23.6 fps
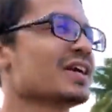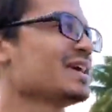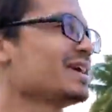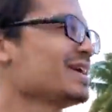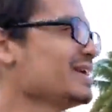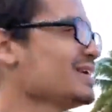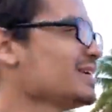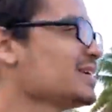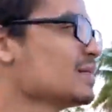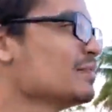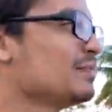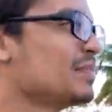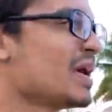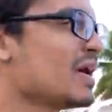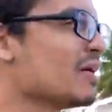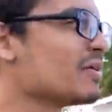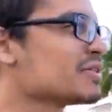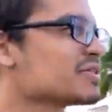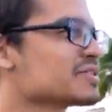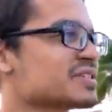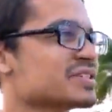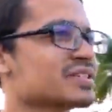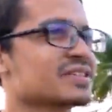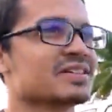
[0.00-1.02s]
in
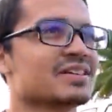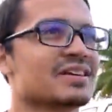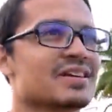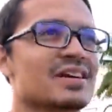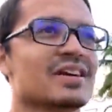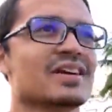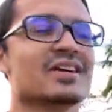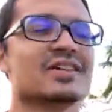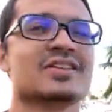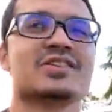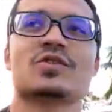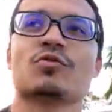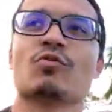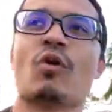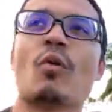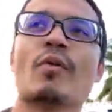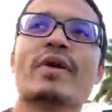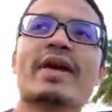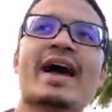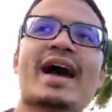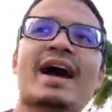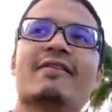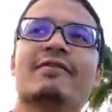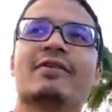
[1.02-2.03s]
comparison to what
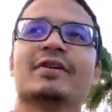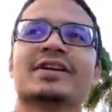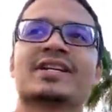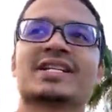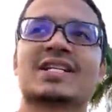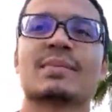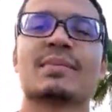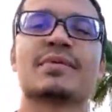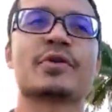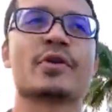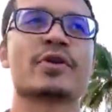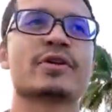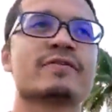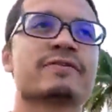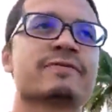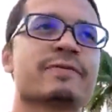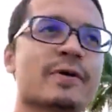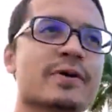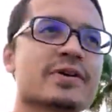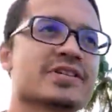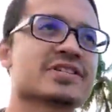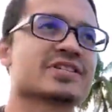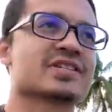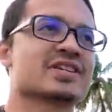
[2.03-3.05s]
we have on December
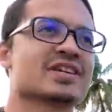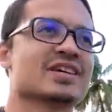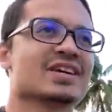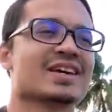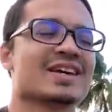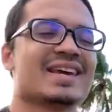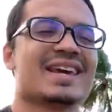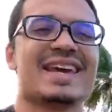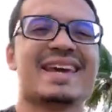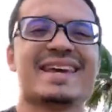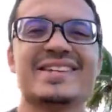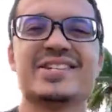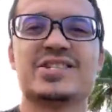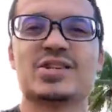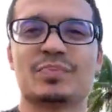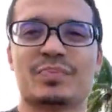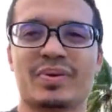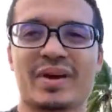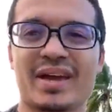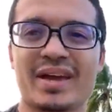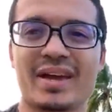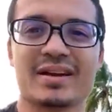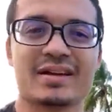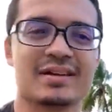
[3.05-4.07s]
thirty-first in
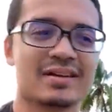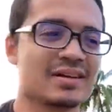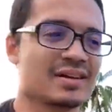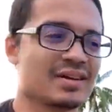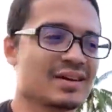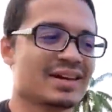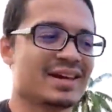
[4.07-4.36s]
Japan.